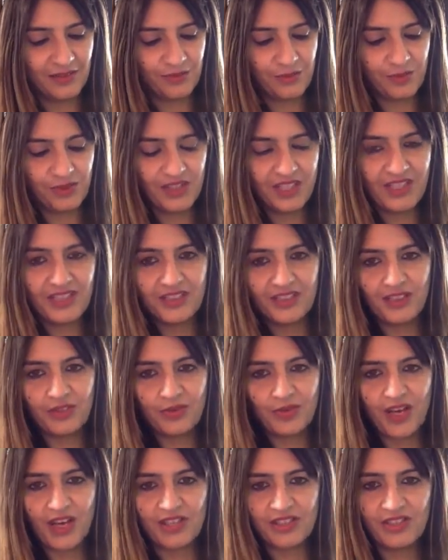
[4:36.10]
Put things
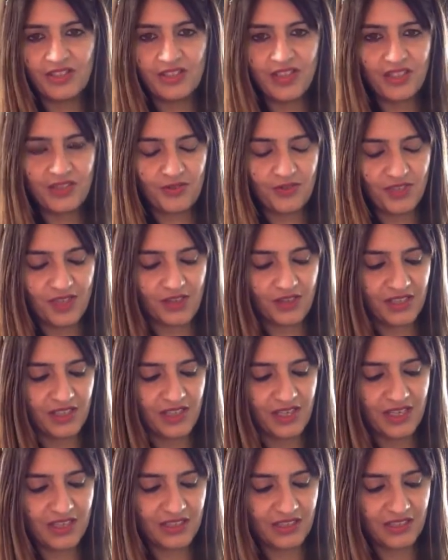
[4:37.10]
into action. That's what I'll
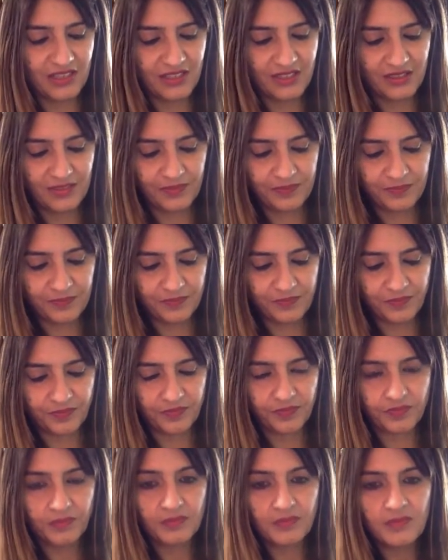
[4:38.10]
get.
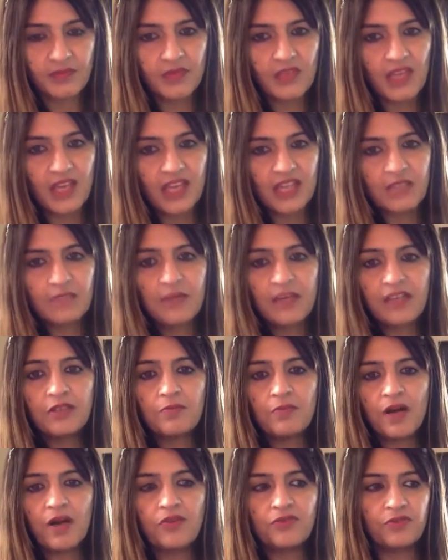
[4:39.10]
Expect a
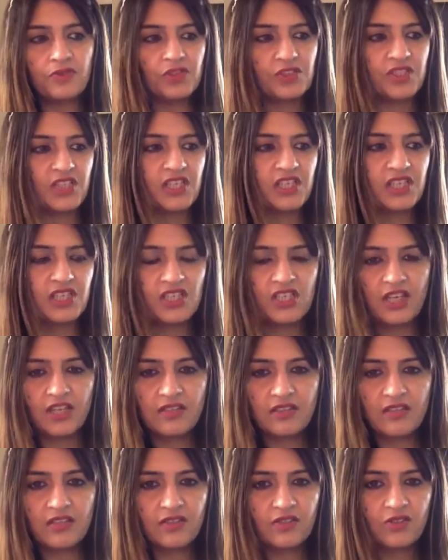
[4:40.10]
powerful change.
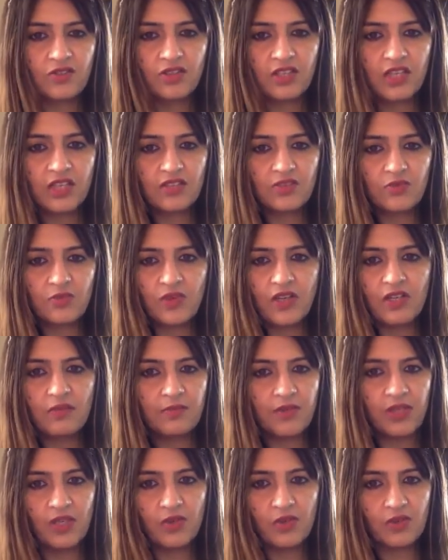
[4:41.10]
Yes. So things will
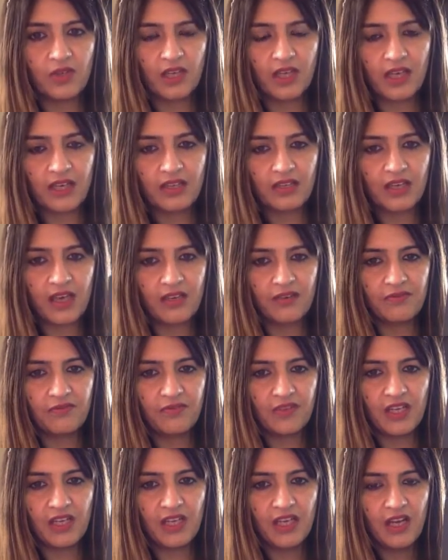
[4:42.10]
be okay. I
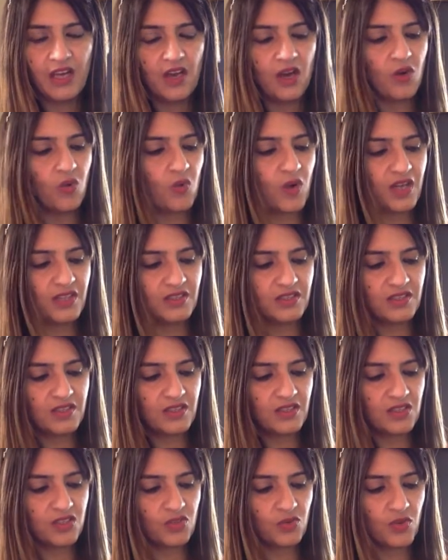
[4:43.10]
feel once the
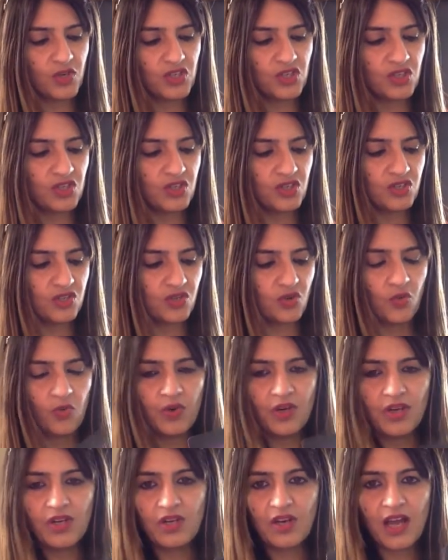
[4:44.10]
situation is
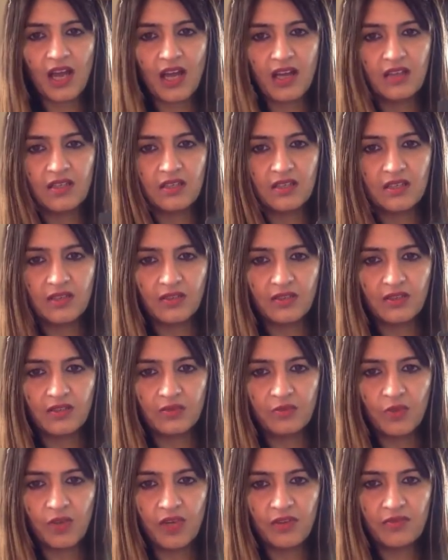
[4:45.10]
over and
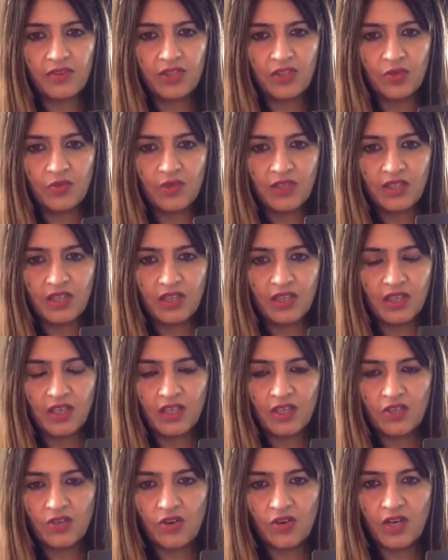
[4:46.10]
whatever you were thinking
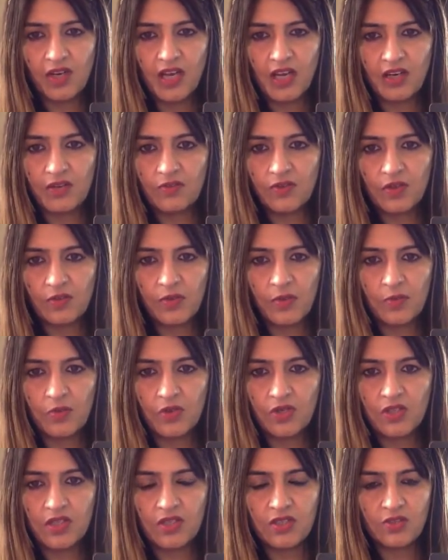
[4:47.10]
in your head will be
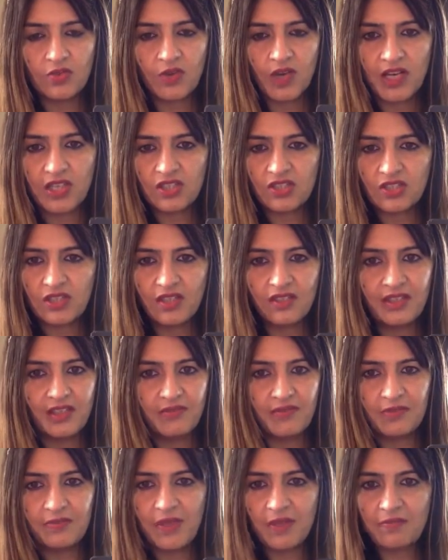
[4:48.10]
put into action and there
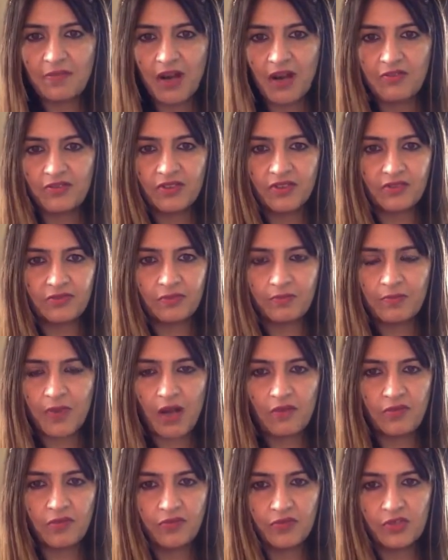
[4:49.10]
will be a
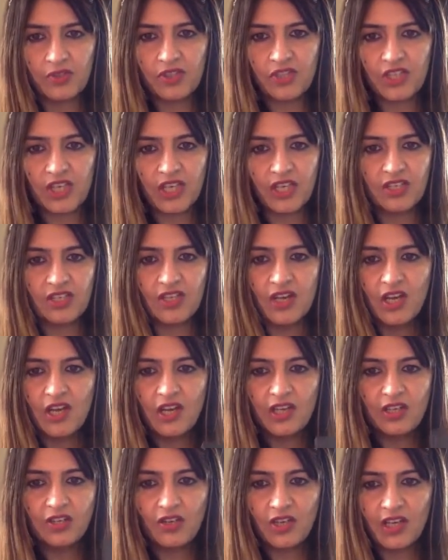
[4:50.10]
powerful change.
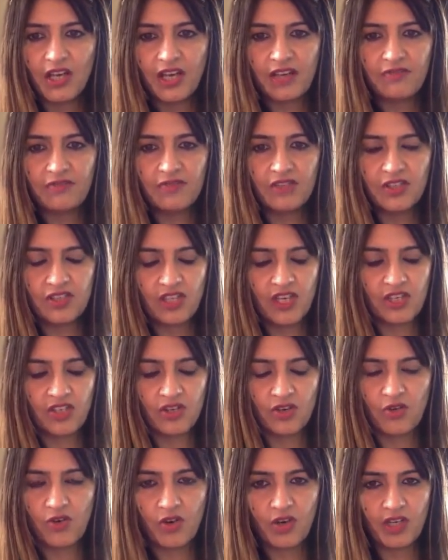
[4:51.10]
Your life will change
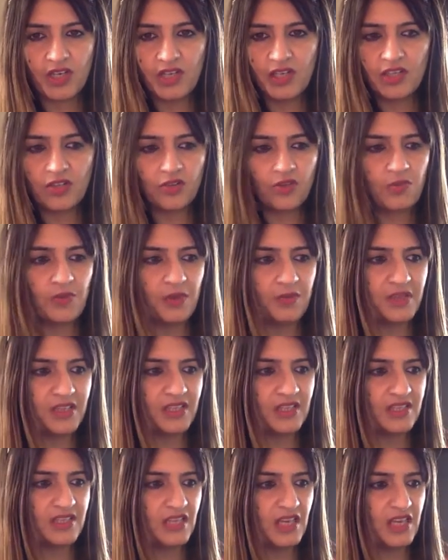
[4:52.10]
accordingly. You know, maybe
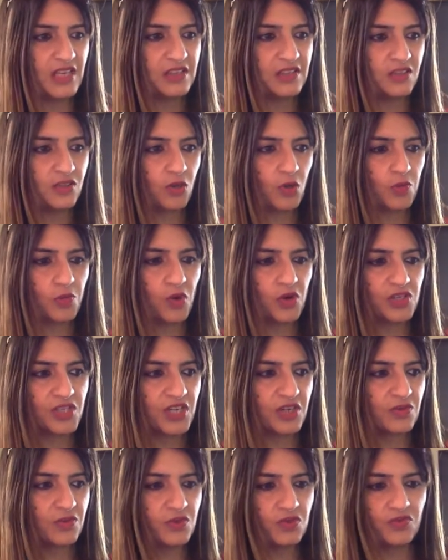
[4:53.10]
this whole
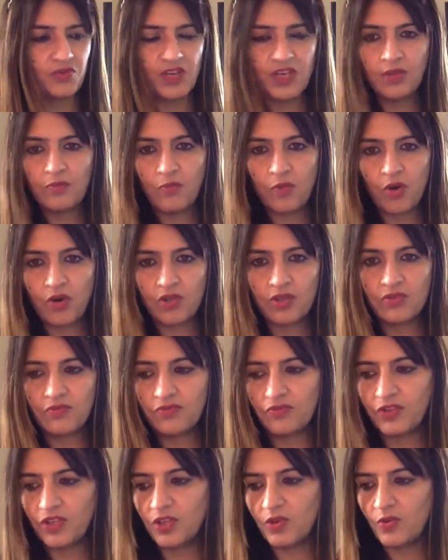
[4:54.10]
project was very important
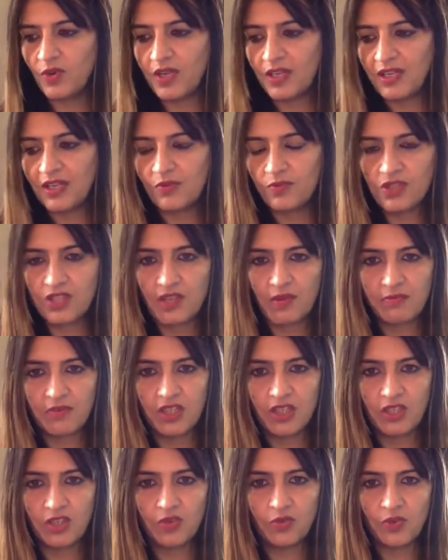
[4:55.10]
for you and it was
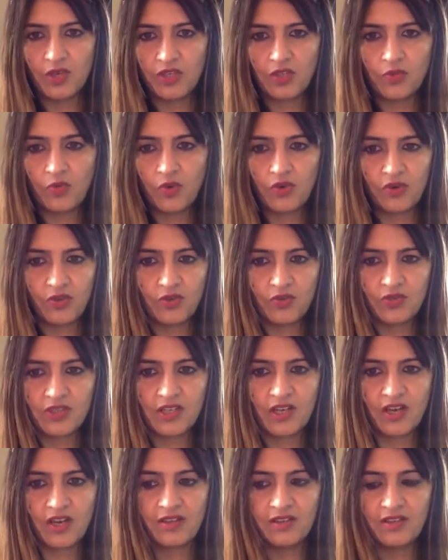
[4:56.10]
something new and you wanted to
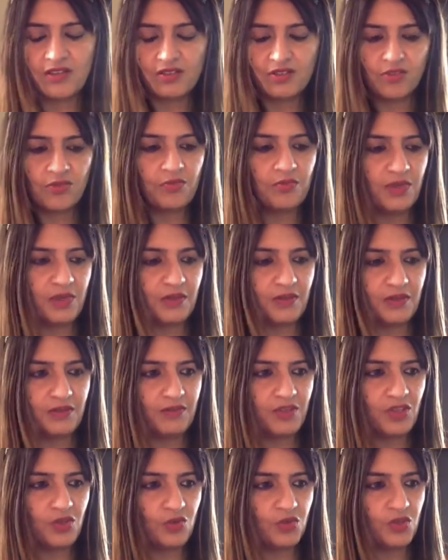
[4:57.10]
start it. So
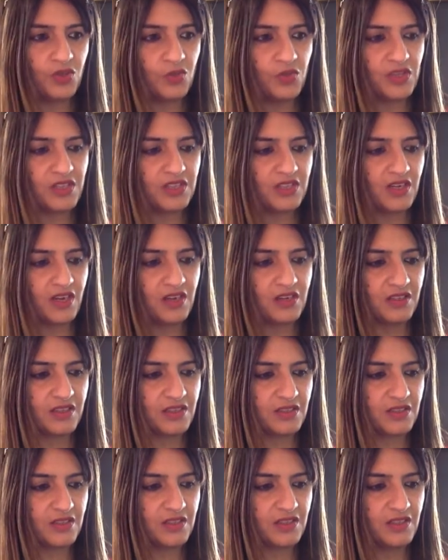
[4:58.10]
maybe you will start
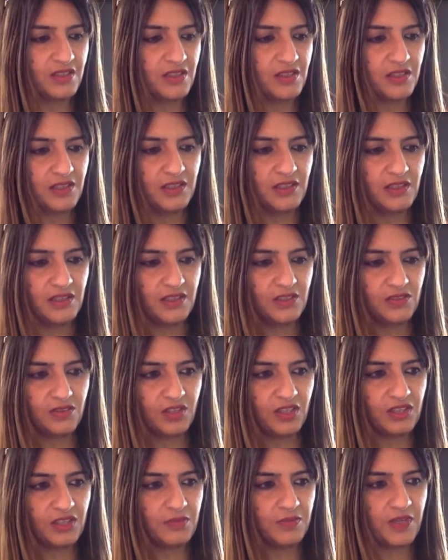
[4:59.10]
it.
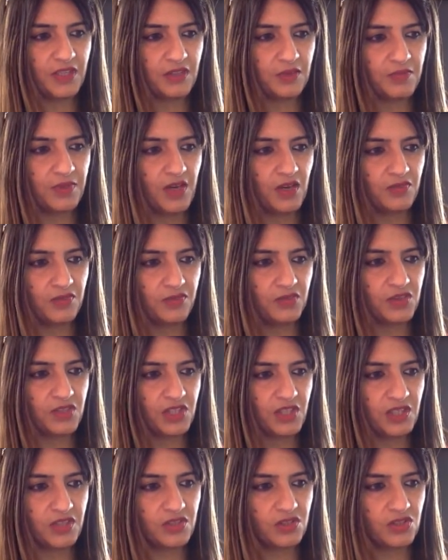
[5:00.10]
So expect a powerful
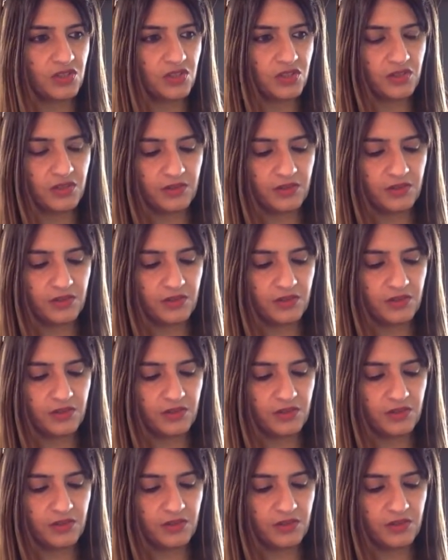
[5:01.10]
change.